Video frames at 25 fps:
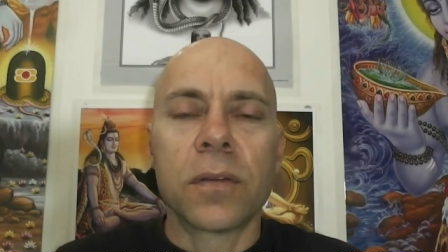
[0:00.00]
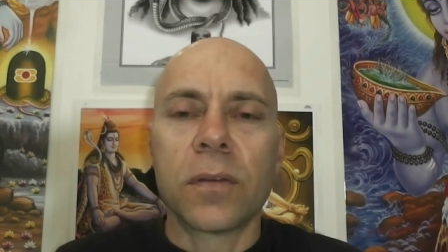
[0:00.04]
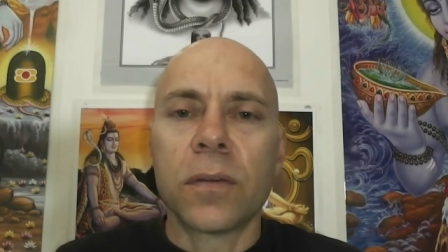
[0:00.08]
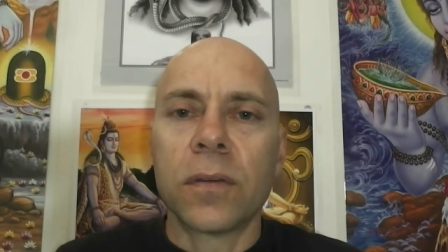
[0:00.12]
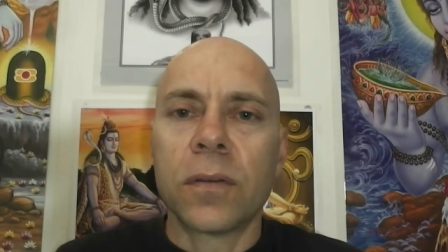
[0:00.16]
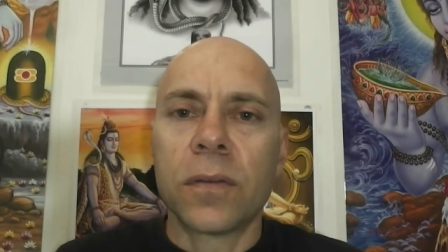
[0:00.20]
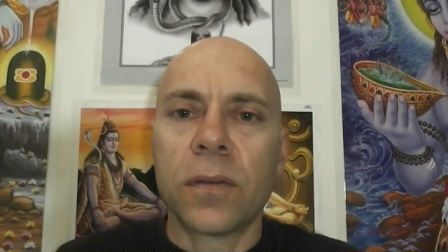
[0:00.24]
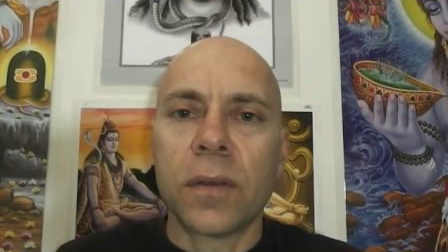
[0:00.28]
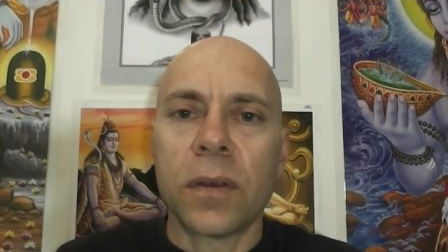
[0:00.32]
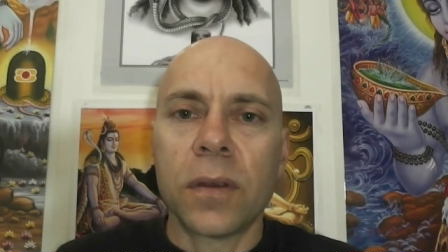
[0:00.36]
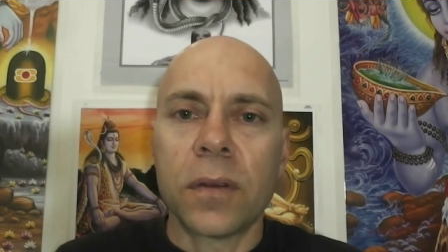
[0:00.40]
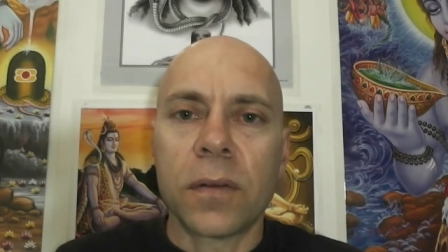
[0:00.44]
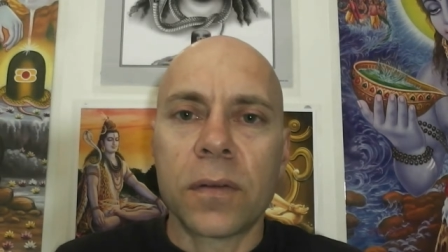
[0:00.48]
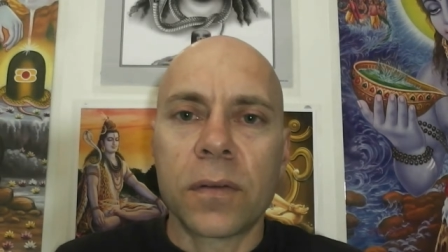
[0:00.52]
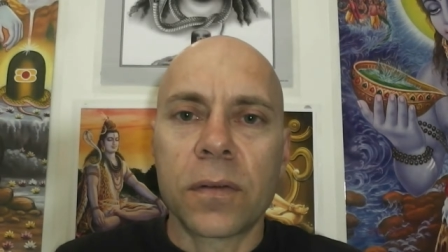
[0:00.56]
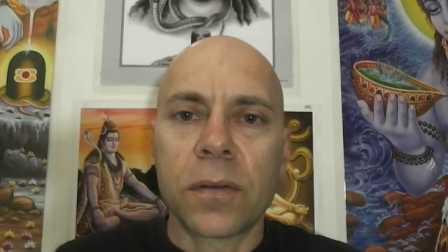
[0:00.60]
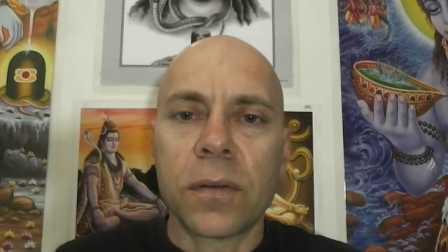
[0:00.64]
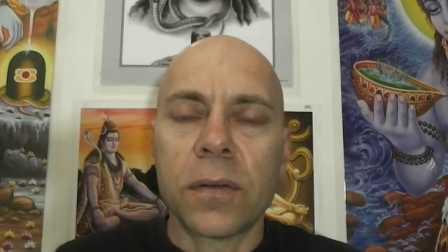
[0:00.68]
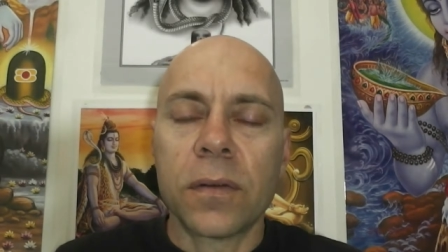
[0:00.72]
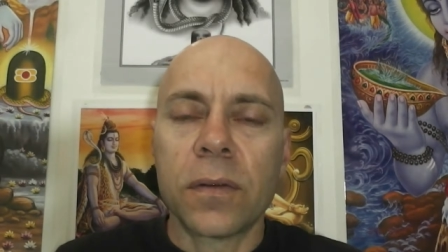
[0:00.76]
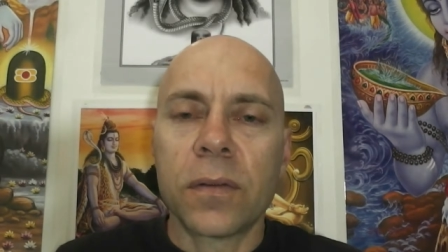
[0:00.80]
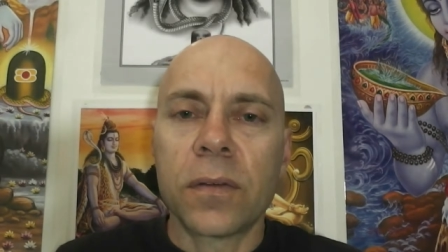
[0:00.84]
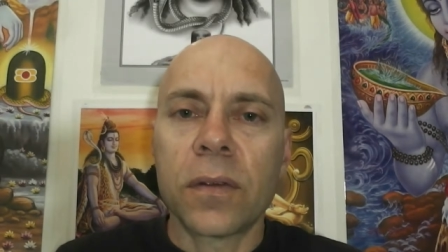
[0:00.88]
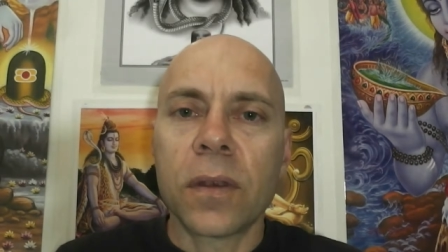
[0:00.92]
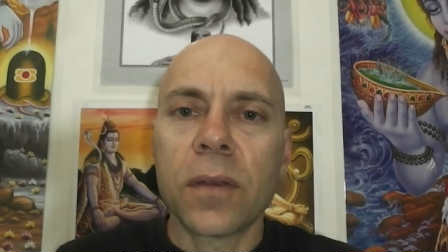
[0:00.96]
the sixth
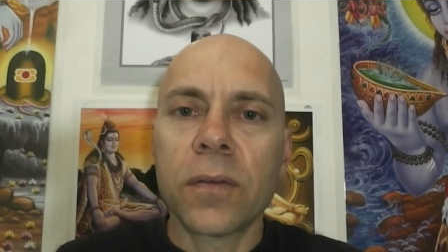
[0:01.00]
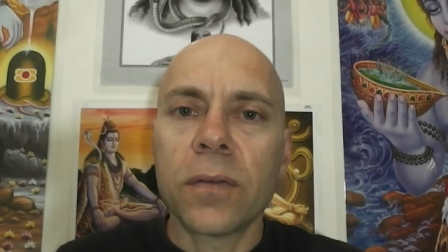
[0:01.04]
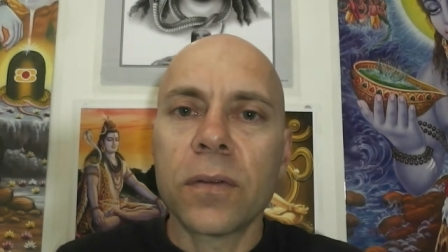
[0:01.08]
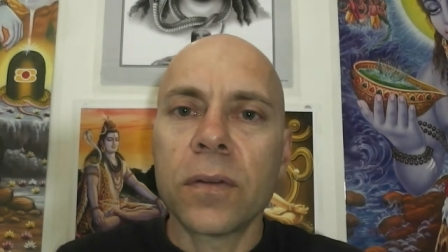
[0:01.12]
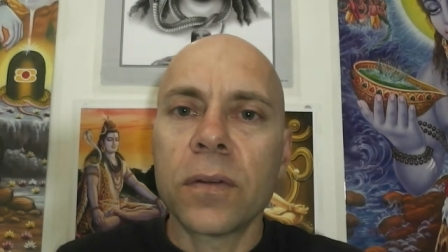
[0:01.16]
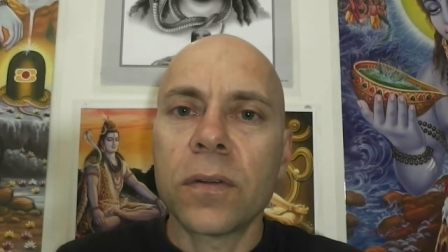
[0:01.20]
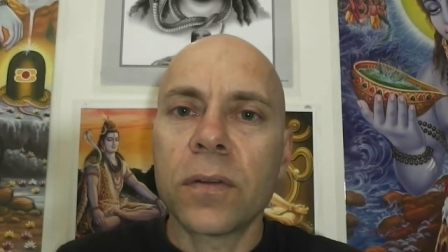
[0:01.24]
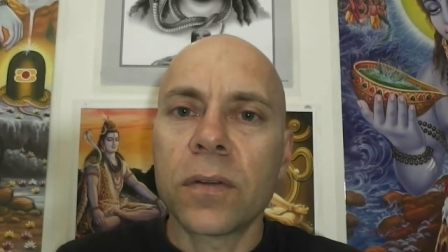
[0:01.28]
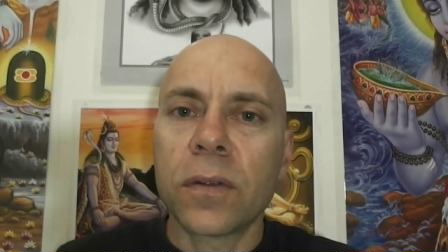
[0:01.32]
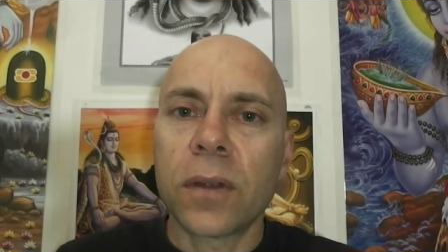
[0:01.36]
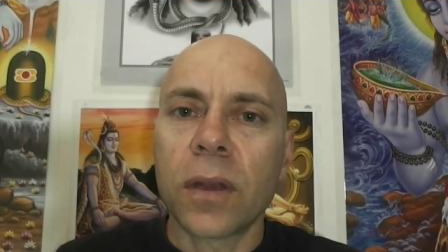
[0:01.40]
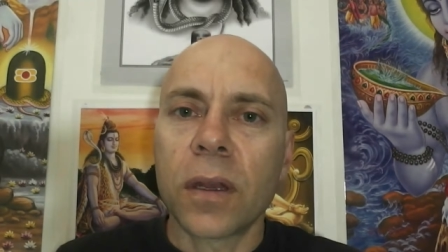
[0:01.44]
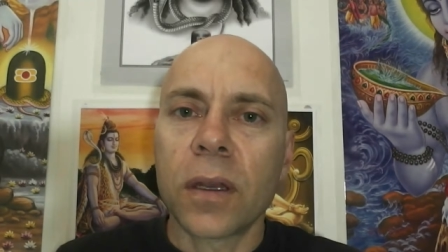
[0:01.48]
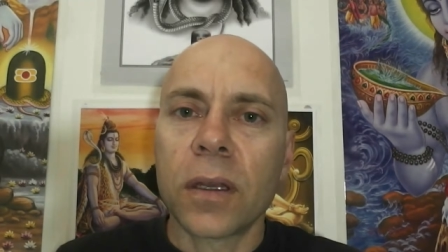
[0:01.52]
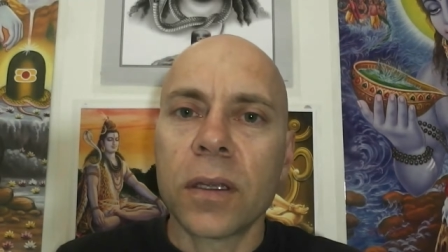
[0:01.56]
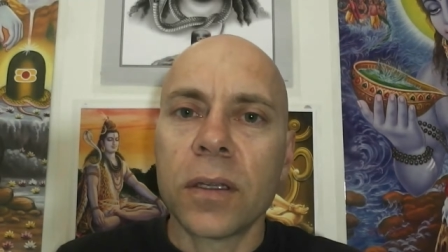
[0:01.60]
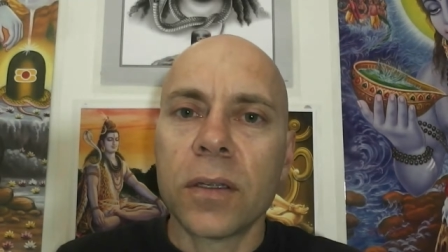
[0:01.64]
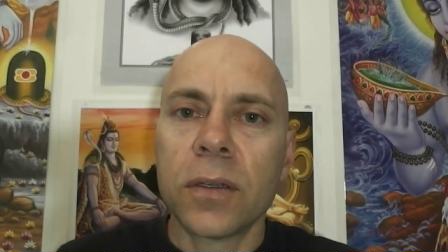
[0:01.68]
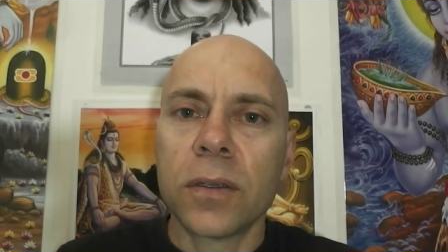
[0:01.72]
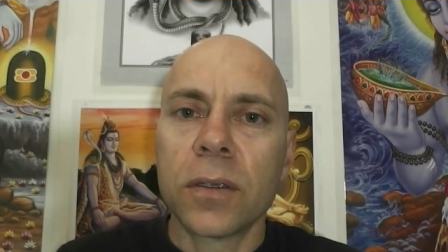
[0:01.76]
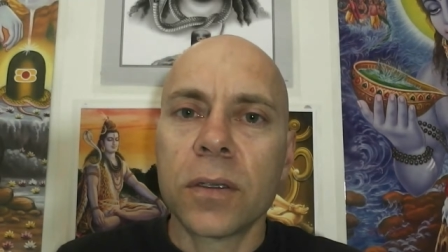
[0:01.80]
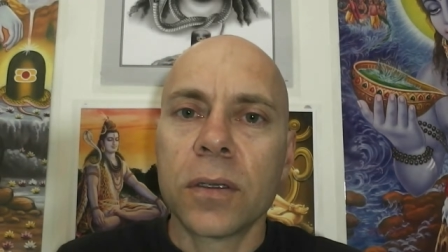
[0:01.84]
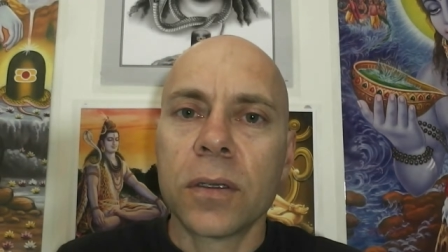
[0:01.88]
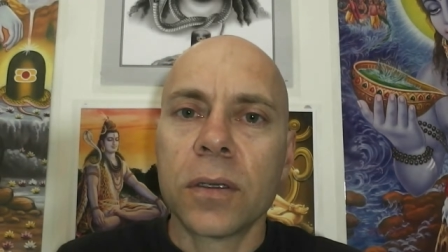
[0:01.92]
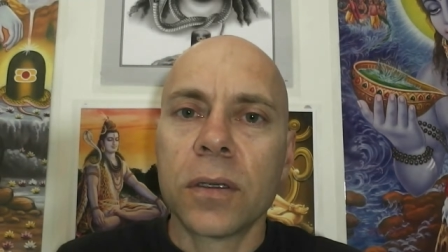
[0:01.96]
and seventh
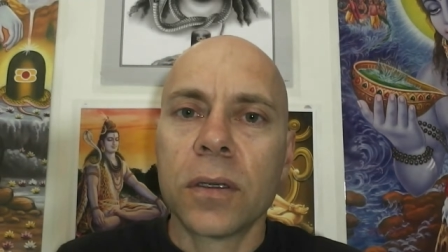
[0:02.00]
stage,